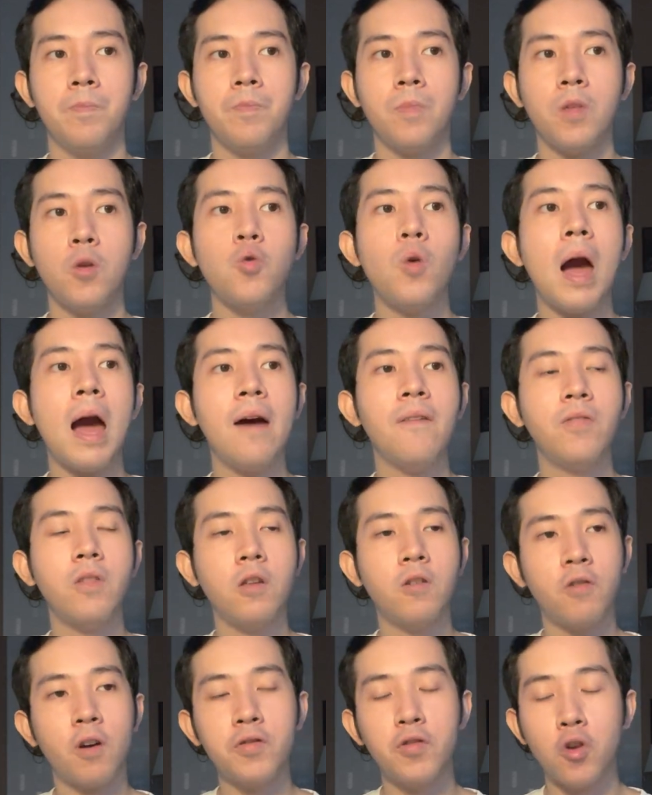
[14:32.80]
you have to
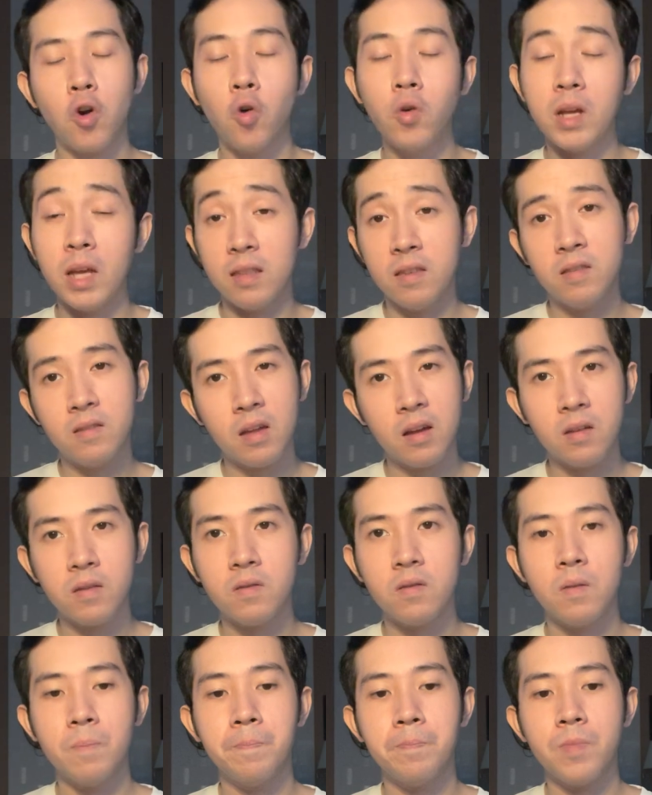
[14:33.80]
trust your own
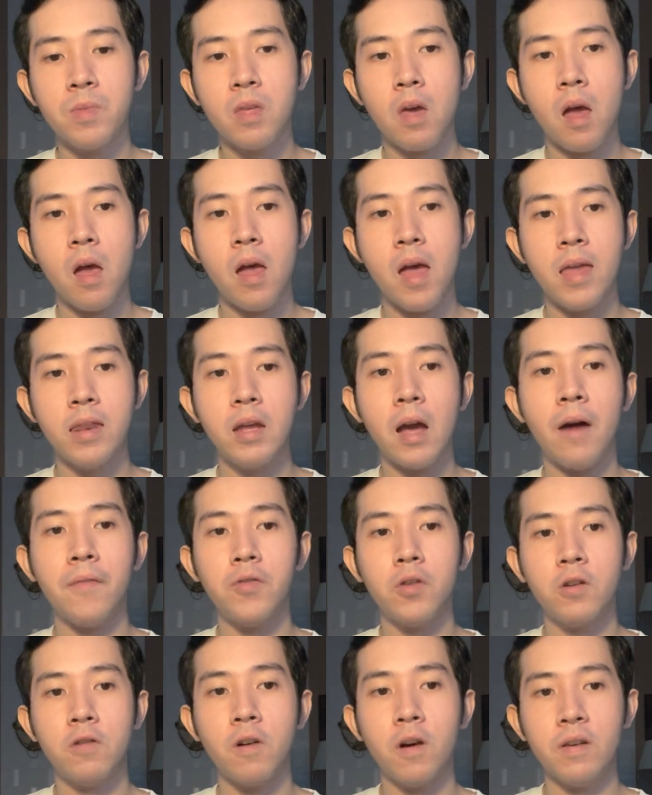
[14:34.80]
instincts, and you have
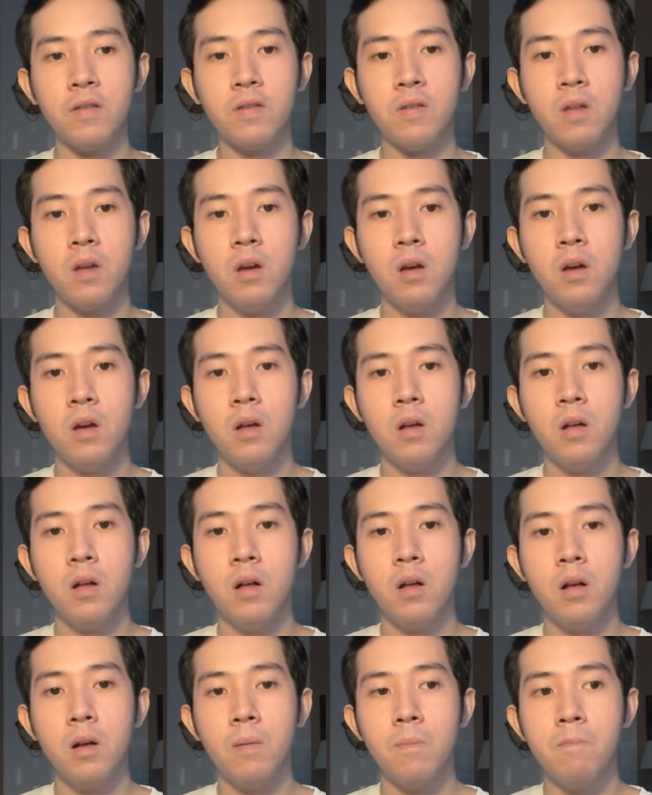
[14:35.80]
to trust
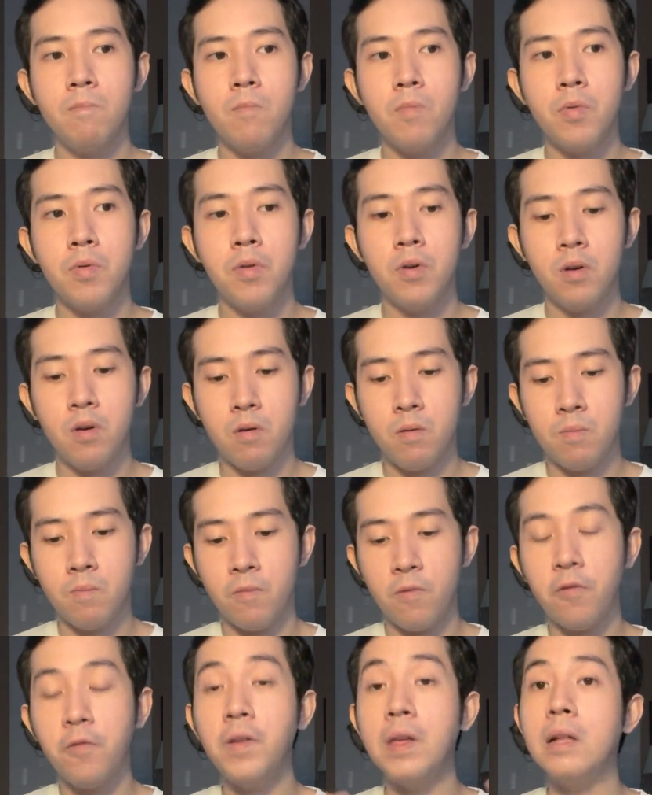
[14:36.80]
the
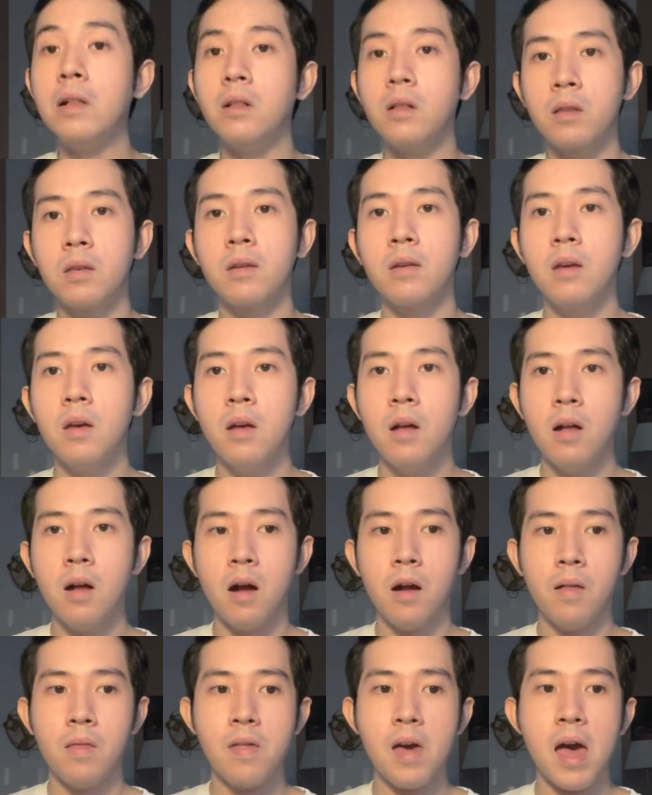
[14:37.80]
field,
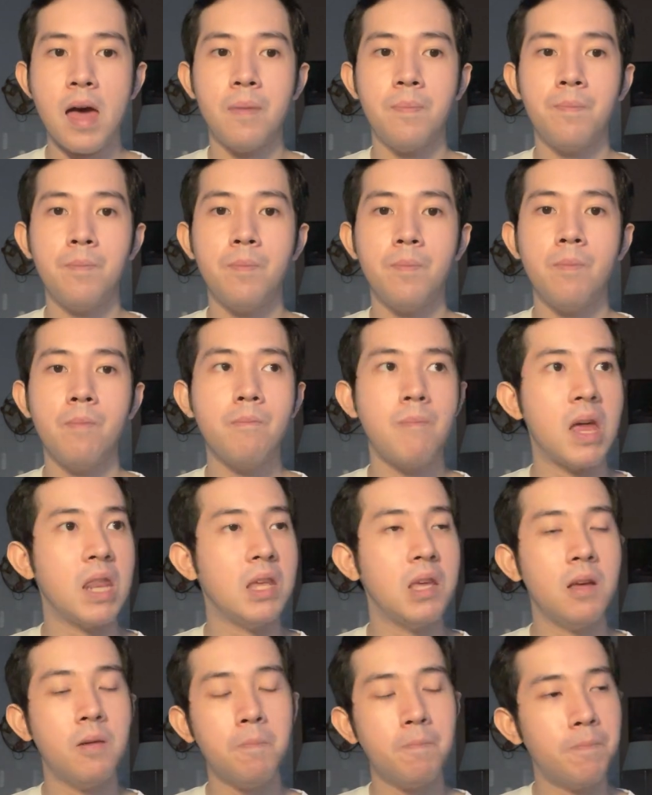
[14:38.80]
that
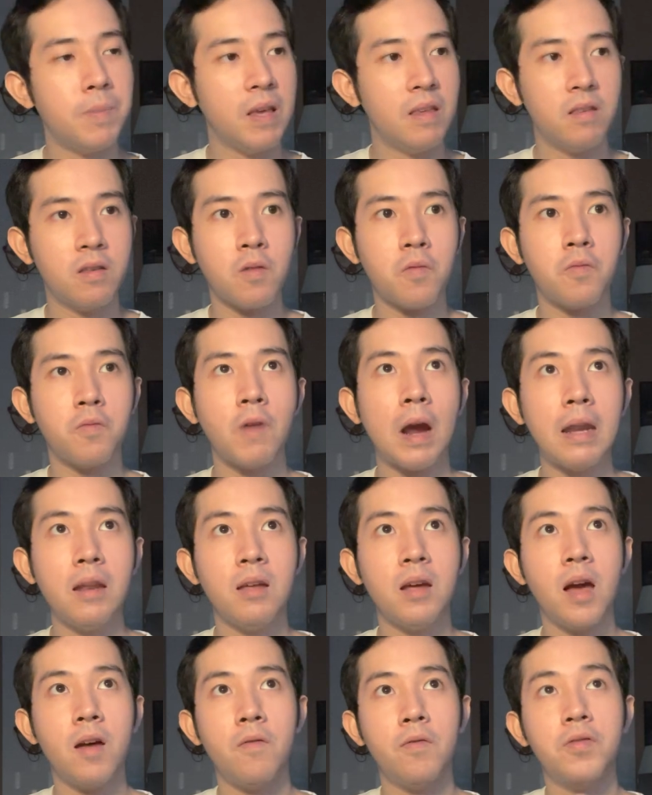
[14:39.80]
many pieces of
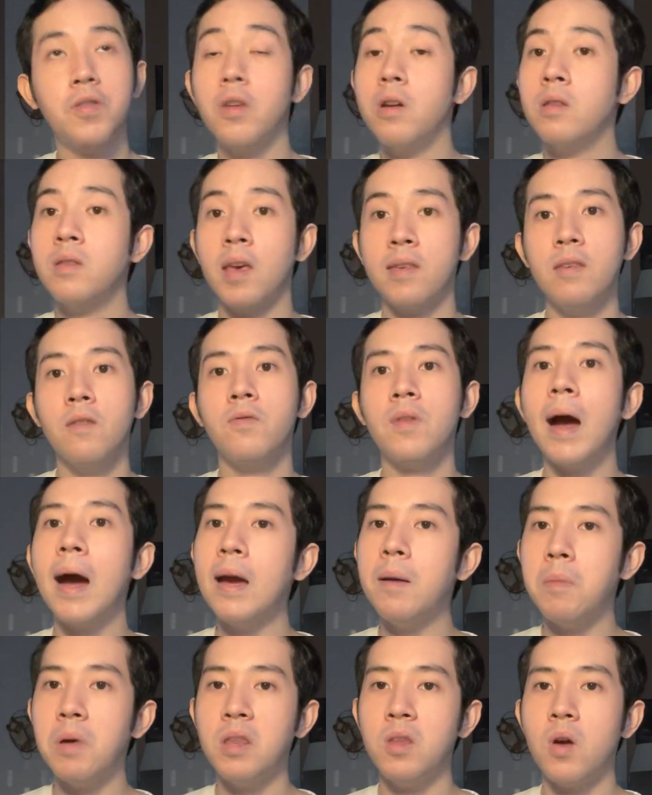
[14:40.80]
writing have stood the test of
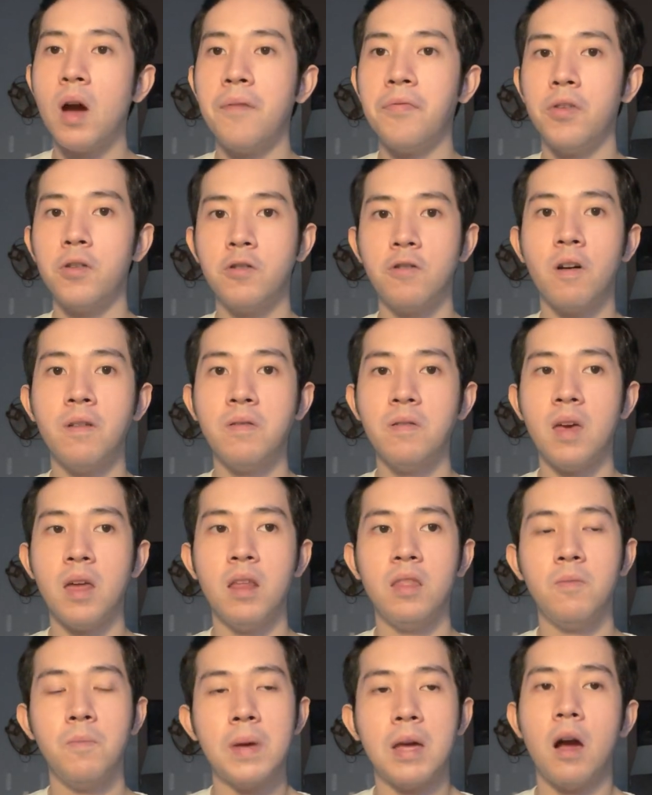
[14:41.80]
time, and you have to trust that
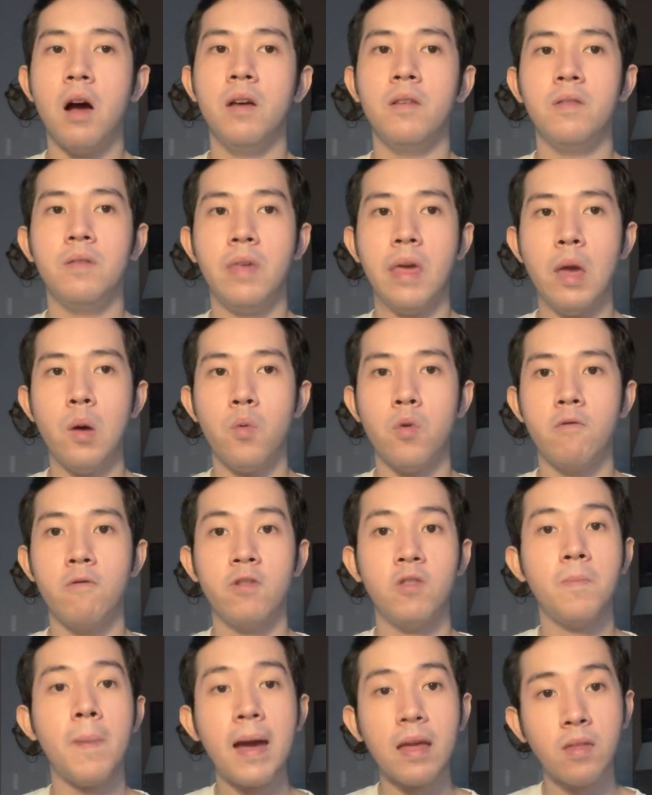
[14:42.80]
it's because they were
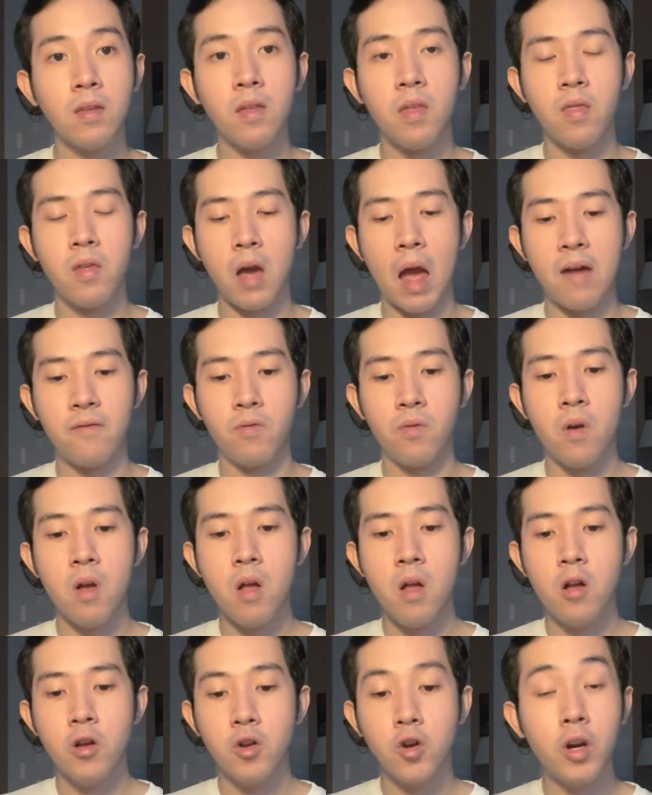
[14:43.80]
respected and they have
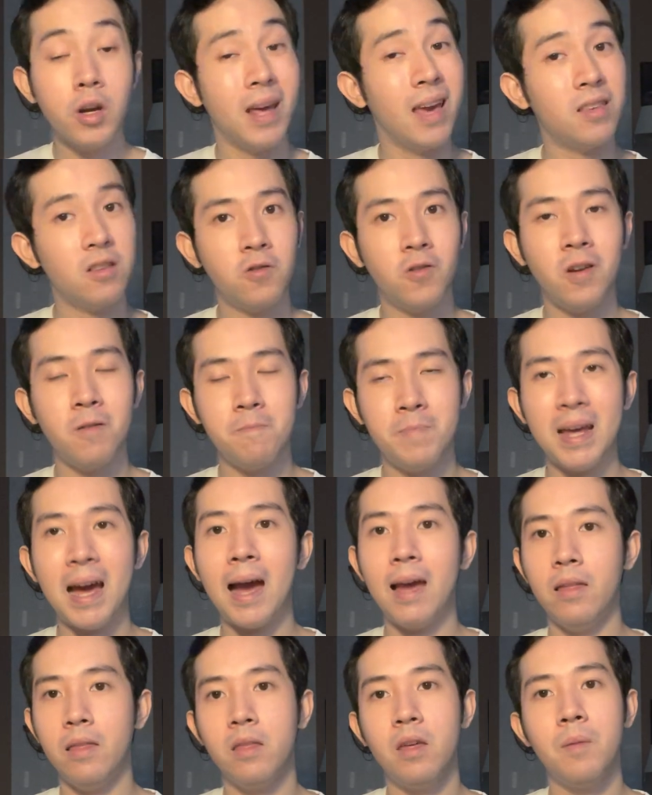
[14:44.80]
good history
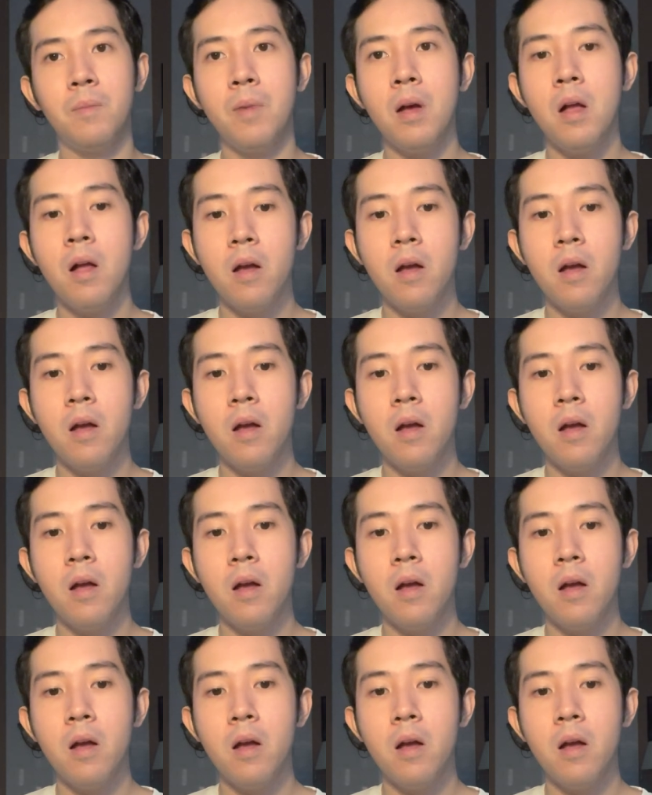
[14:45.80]
behind them.